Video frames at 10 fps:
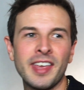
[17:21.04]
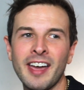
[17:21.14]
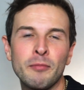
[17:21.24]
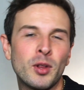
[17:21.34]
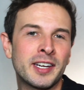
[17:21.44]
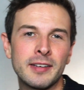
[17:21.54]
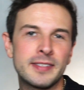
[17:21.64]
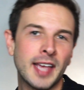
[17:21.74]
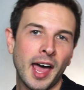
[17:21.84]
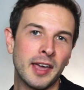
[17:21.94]
they have plenty
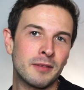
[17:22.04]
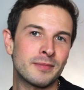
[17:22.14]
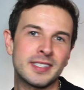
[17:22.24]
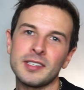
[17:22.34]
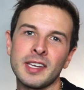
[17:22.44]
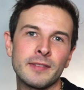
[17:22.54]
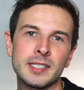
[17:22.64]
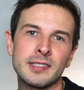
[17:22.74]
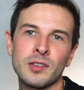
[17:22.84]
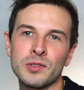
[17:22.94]
of time to give
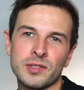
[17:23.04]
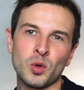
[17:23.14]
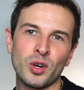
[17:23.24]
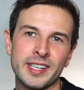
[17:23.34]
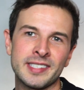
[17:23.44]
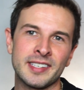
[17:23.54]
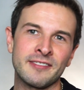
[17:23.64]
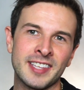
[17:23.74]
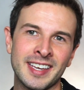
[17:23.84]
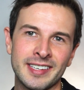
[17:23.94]
us those stories
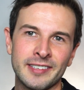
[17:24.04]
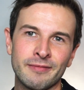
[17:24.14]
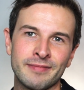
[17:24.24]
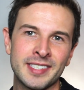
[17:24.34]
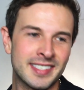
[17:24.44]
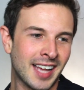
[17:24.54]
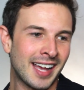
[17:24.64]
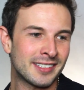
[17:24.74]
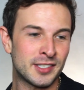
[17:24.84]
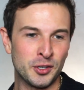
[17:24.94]
if they
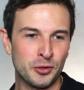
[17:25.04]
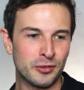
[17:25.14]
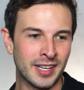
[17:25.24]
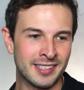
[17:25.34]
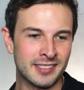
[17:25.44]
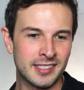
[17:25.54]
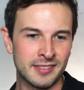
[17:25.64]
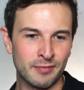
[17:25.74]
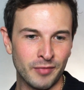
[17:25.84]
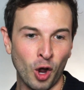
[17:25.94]
decide to, and
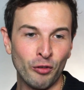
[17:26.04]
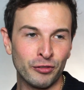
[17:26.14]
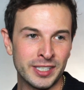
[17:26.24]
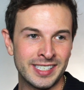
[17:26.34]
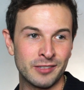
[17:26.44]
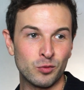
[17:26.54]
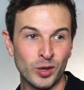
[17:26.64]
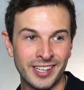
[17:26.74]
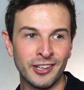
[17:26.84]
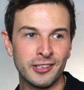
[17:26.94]
hopefully
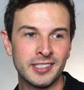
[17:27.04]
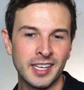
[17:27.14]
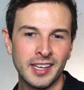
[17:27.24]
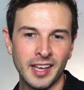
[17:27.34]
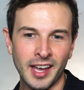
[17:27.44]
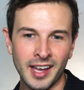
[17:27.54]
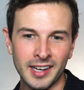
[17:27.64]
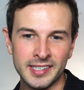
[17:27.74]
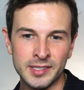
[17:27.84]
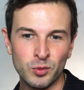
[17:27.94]
will
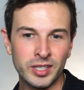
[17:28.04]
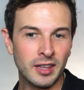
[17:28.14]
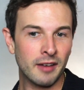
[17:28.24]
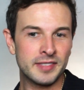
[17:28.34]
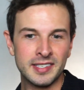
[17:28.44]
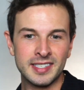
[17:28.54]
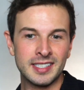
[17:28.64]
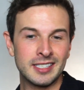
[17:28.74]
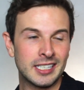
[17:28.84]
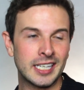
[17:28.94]
because uh, we love to
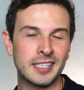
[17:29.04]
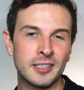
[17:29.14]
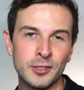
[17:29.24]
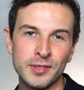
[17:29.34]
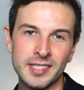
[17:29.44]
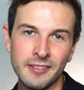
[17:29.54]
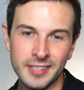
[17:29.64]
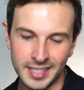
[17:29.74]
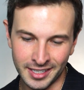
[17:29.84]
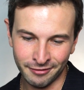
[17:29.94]
see
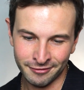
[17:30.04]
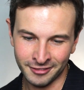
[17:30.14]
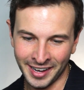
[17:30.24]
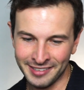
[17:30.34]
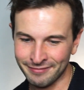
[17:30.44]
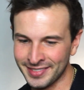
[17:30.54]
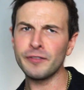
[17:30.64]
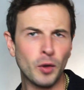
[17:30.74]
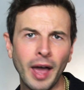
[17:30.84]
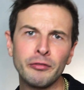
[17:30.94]
inclusivity, right?
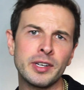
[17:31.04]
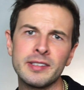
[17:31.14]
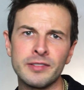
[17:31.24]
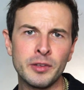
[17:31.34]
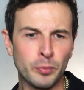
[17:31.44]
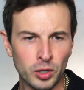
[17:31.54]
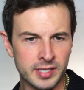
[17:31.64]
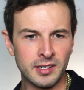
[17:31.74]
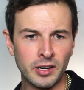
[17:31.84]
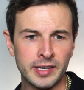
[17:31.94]
If you have read the
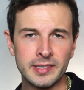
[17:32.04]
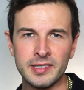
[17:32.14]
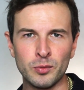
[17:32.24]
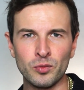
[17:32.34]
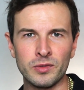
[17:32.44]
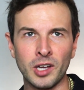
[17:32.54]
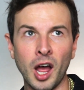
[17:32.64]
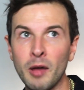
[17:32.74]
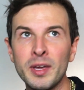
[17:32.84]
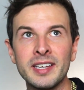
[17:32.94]
book series,
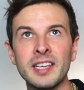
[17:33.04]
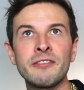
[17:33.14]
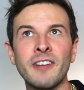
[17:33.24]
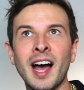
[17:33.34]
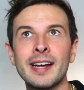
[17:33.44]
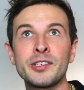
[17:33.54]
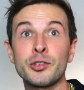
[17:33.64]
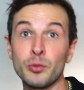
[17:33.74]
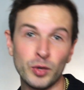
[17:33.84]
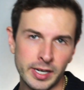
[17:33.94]
Comment if I
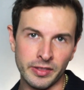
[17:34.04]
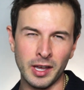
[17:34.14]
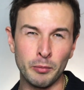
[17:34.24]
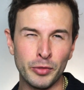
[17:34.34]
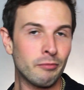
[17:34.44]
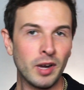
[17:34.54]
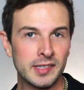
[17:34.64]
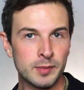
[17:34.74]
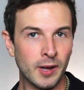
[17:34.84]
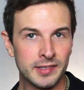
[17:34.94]
should read them. I'm
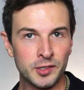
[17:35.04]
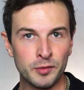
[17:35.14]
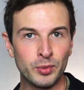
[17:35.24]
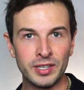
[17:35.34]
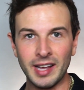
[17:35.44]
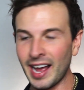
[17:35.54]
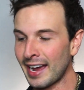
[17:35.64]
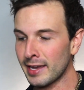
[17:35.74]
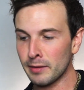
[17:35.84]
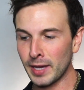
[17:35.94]
not sponsored, but
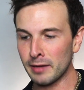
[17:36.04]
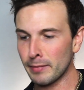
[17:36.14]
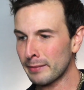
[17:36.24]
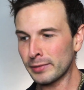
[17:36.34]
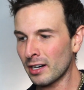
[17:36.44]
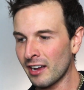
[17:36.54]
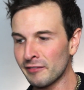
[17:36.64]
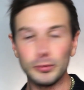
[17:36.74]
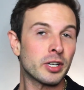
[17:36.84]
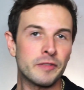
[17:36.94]
I am a member
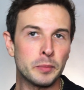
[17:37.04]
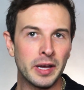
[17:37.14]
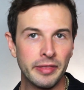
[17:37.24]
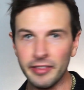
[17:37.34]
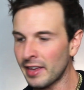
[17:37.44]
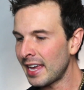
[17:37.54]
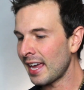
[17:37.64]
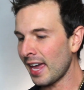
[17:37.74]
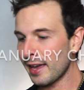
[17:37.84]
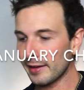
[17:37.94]
of Book of the Month,
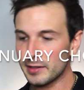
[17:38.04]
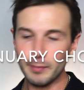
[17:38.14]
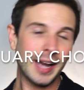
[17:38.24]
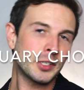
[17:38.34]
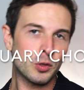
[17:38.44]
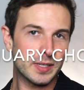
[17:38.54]
and my